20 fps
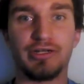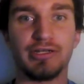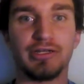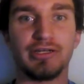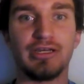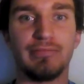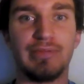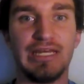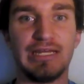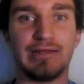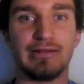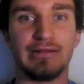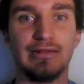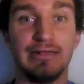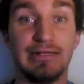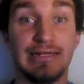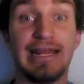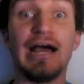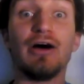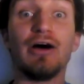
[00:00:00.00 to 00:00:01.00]
until you beat it.
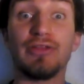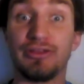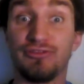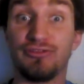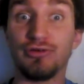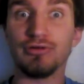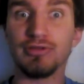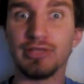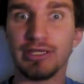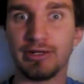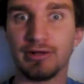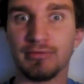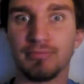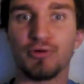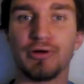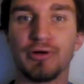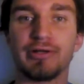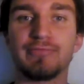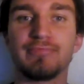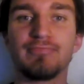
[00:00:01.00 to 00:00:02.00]
Now that's your
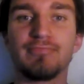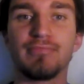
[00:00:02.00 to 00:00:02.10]
leaderboard.